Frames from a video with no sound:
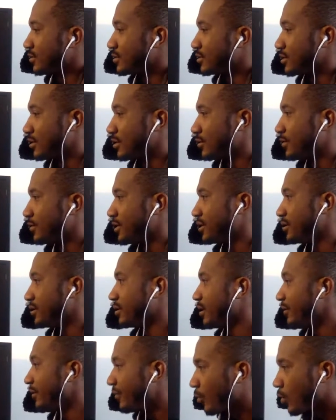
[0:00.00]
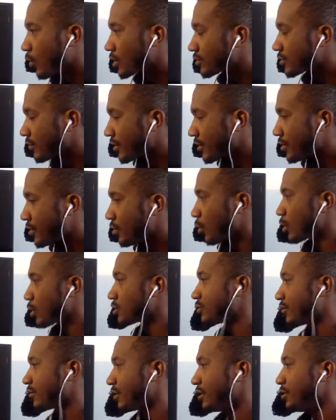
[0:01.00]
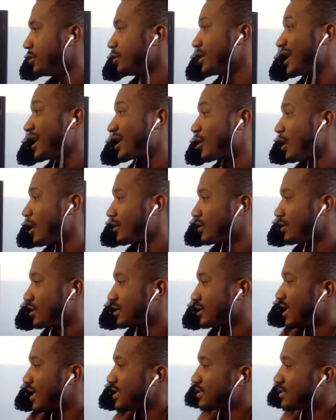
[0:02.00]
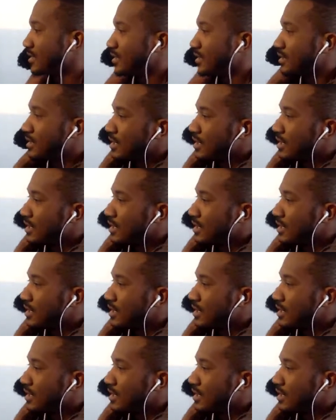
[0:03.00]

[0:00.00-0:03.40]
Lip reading: So, I mean, if it works for you, it works for you. You got to go out there and test it.